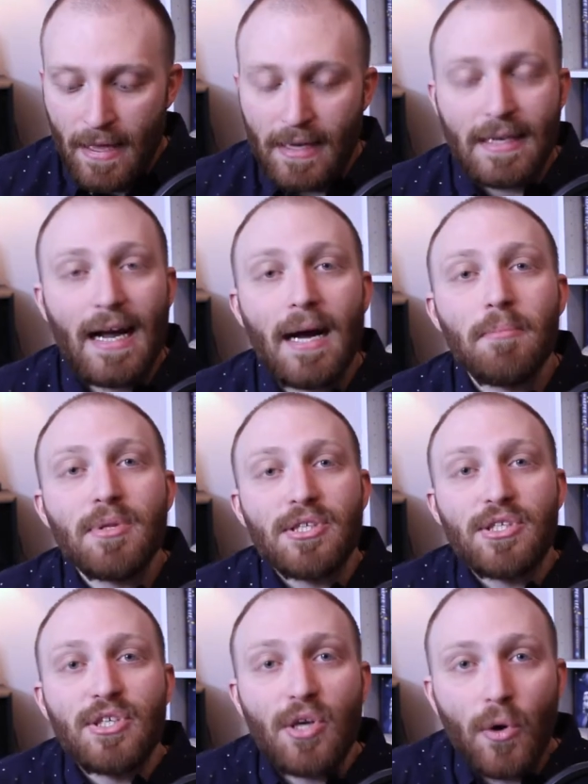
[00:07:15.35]

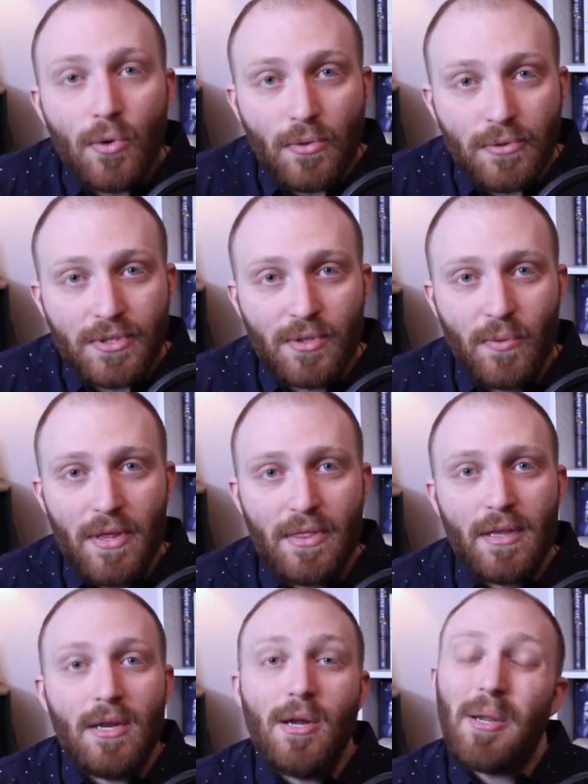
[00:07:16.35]
accomplish goals
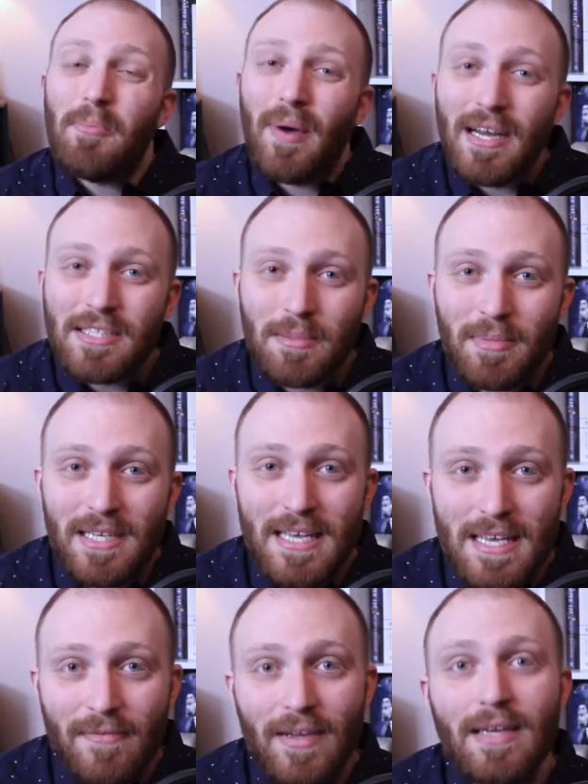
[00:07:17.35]
with it and
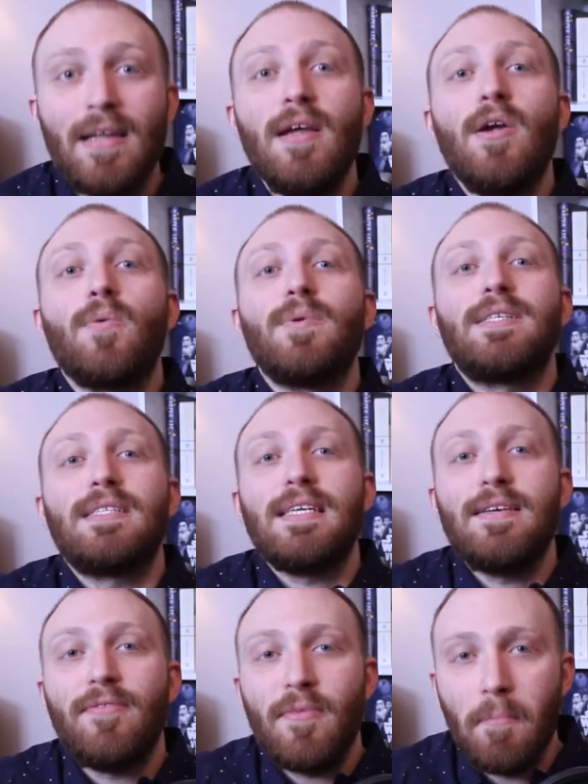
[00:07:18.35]
possibly even
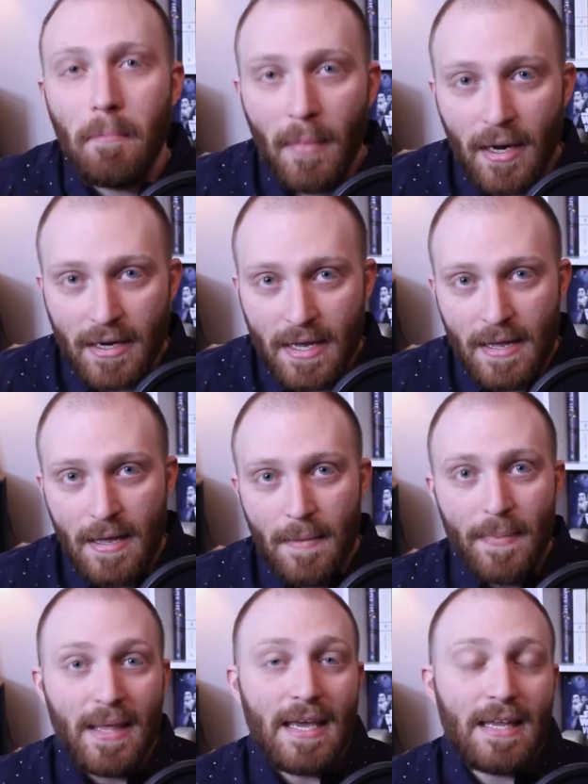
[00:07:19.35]
receive money
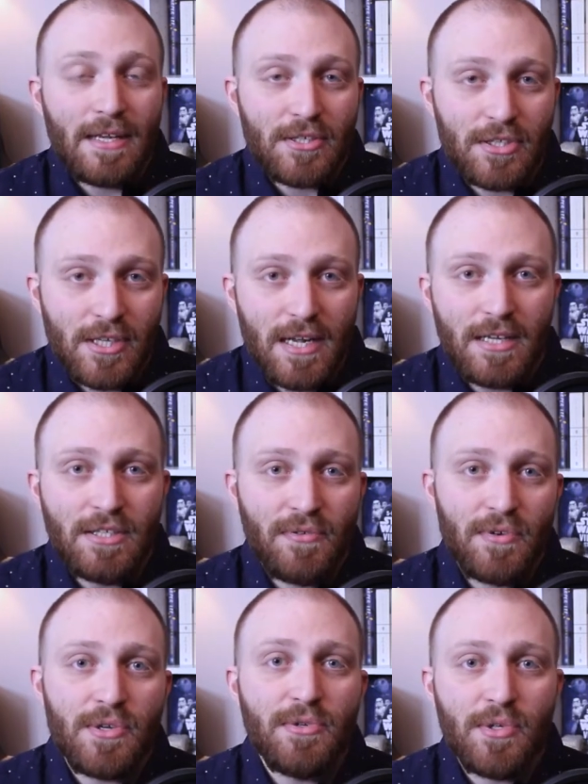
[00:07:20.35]
in
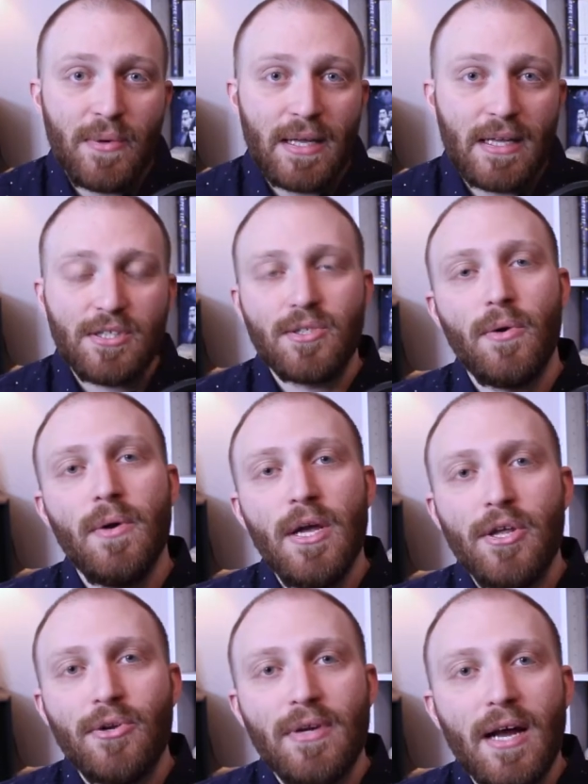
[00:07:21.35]
exchange for you doing it.
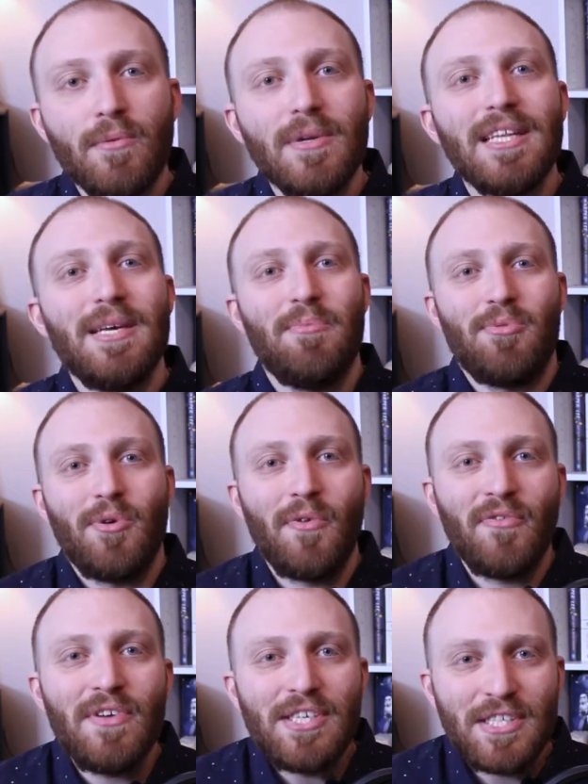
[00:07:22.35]
So you're not really
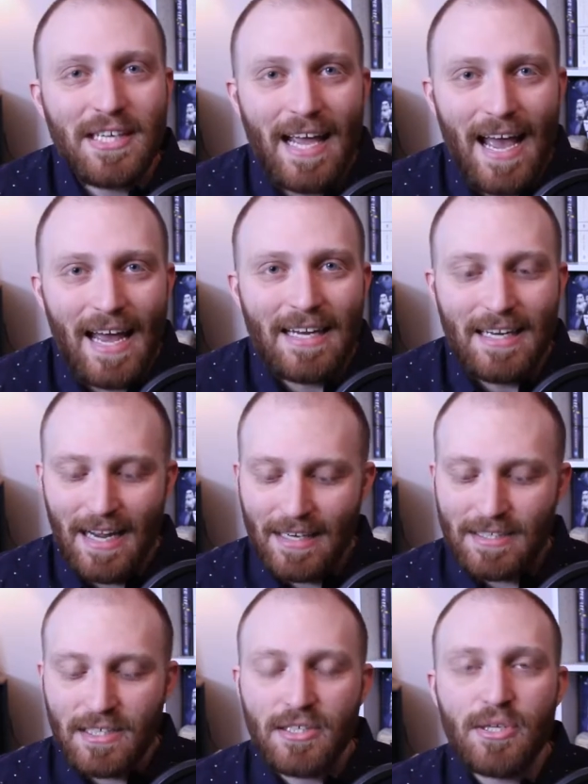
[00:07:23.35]
proficient at it
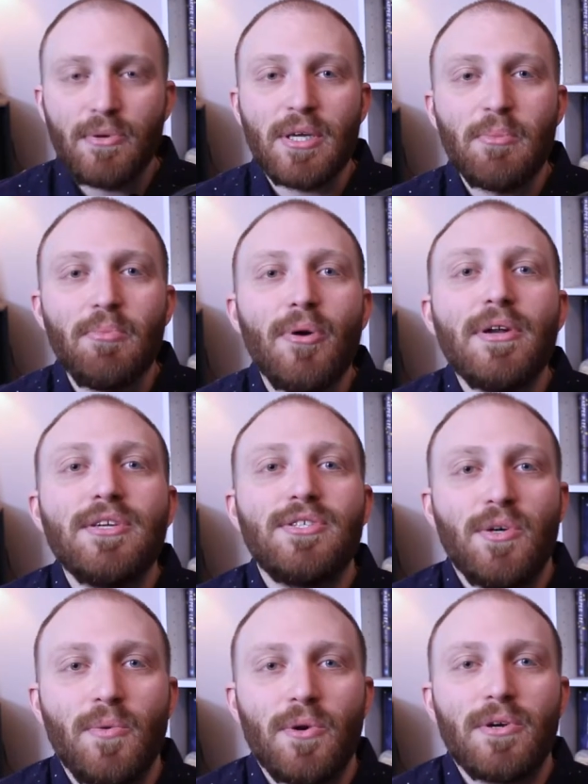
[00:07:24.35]
until you can put
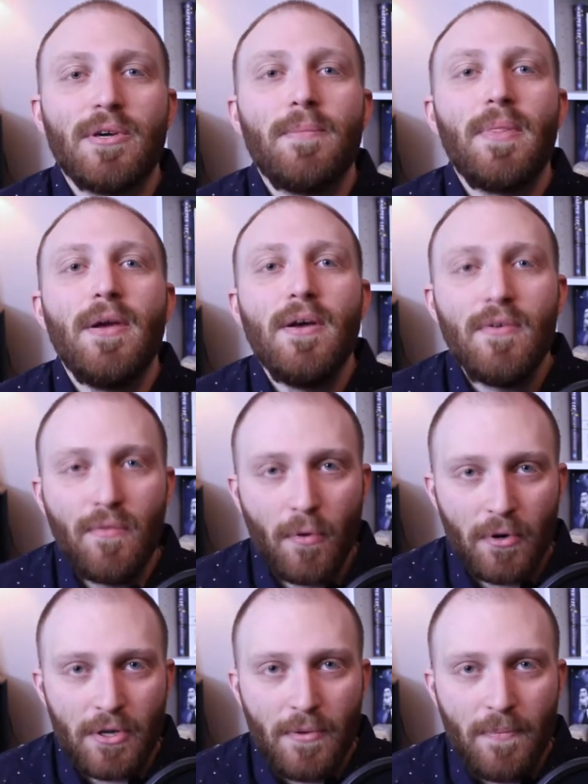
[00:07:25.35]
it to work
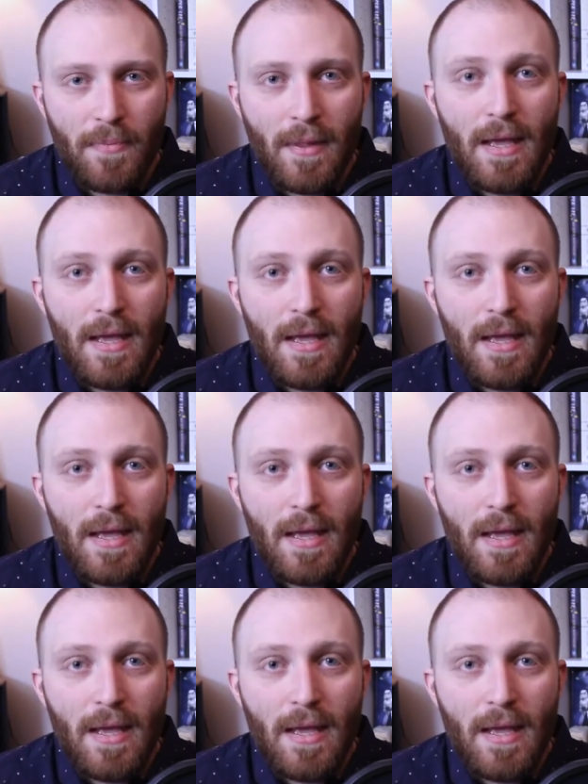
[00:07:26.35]
for you.